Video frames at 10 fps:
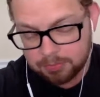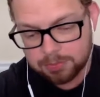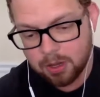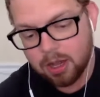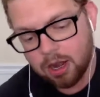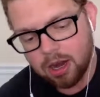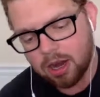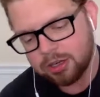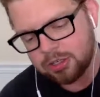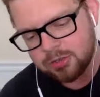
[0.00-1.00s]

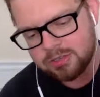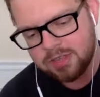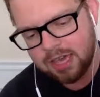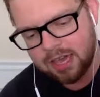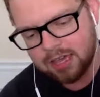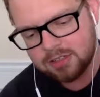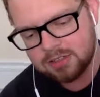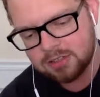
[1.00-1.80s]
argues that